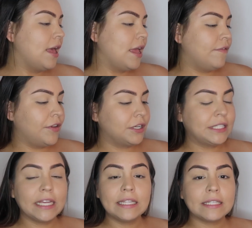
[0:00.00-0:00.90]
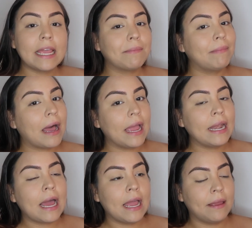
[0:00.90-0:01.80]
If your skin is like
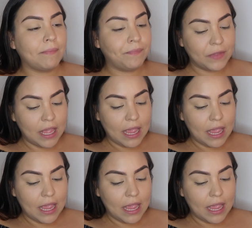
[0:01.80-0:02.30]
mine, I am